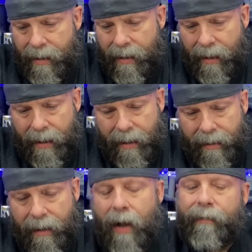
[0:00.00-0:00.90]

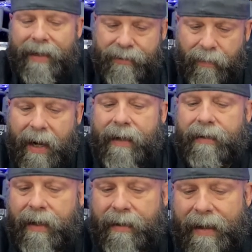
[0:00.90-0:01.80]
Uh, oh, that's
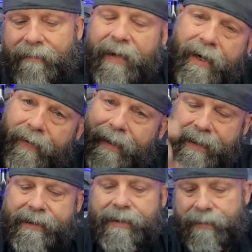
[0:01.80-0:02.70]
right. Uh, have hearing
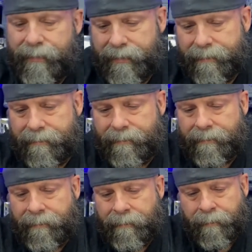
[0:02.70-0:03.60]

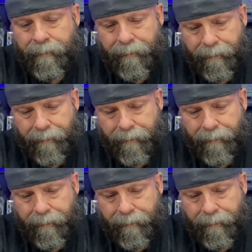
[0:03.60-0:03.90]
issues.